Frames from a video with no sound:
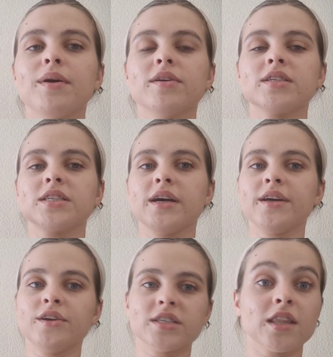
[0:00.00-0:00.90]
because
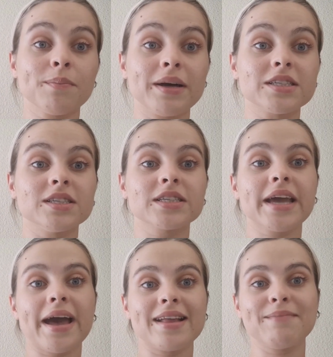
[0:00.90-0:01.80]
using the buses
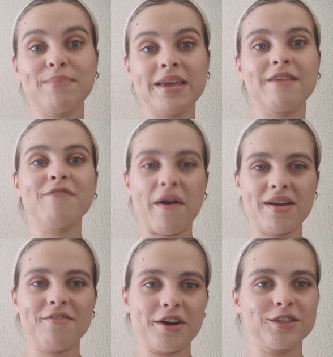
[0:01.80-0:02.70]
can be
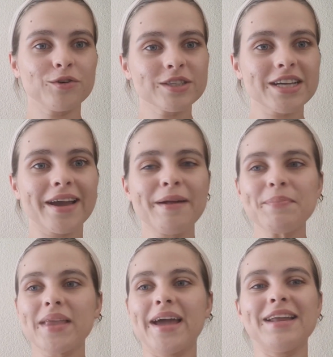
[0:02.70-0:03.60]
very, very daunting.
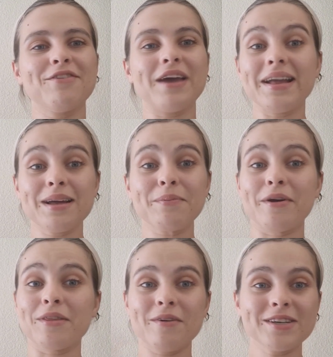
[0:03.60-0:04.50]
And if you end up
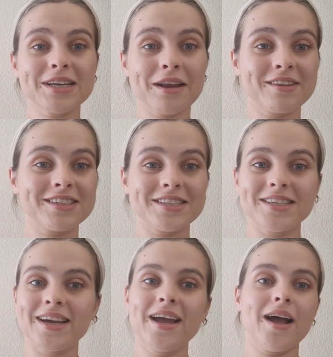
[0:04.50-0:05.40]
on the wrong side of the
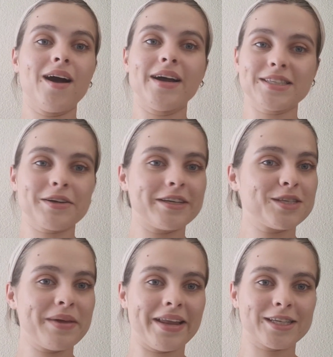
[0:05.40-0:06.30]
city, it's going
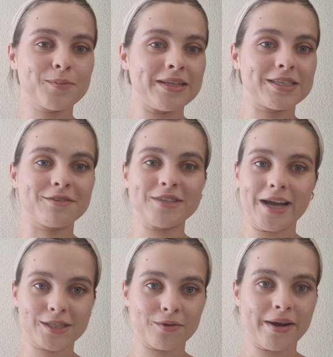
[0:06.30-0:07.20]
to be an expensive
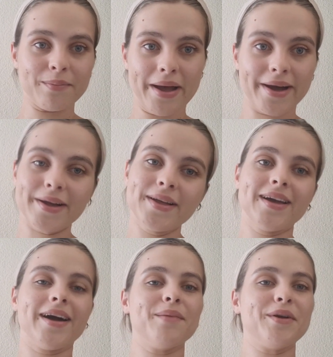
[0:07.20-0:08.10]
taxi ride back
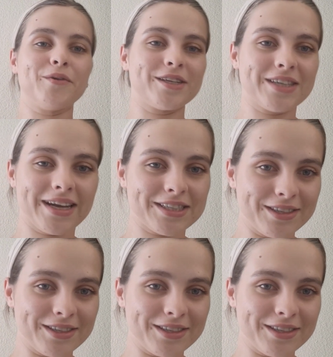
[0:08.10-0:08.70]
in order to get to